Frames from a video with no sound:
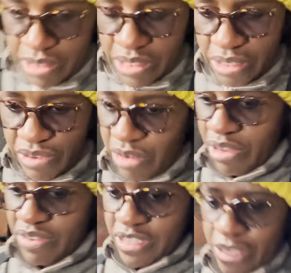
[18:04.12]
Even if you
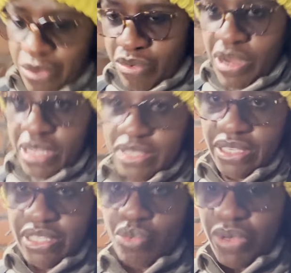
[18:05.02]
are scared of heights,
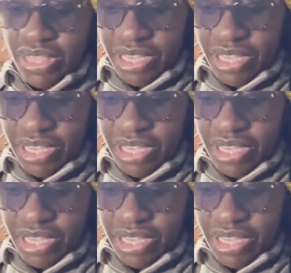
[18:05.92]
it's worth